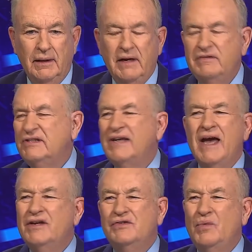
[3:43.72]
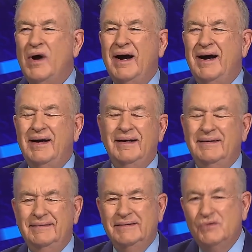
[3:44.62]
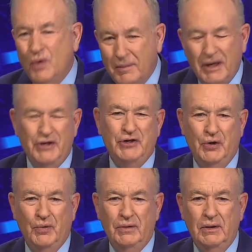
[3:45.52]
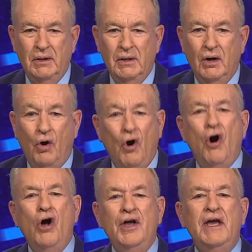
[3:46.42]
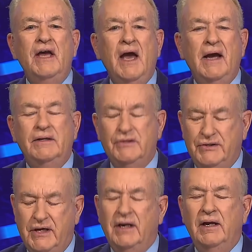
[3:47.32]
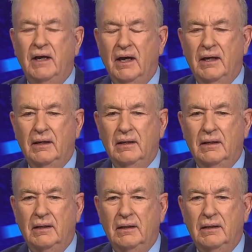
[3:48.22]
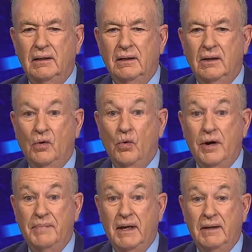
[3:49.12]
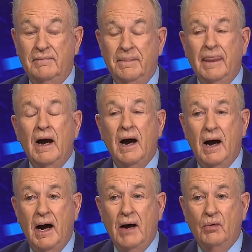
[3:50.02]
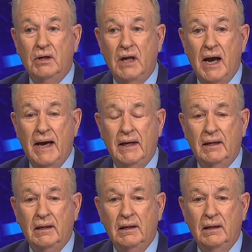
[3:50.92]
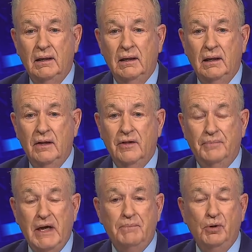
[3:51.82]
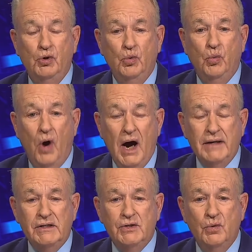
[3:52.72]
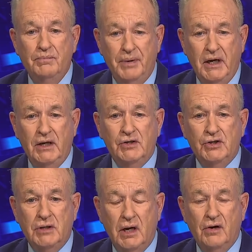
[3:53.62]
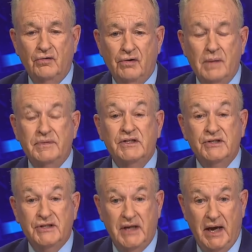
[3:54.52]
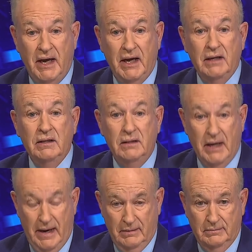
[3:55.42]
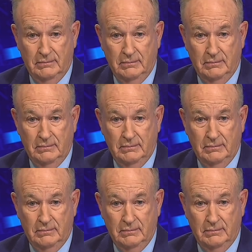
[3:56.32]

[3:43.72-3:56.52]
He never says, well, this is what I'm going to do. All he had to say today would have been, I would like the people who want to impeach Donald Trump to stand down.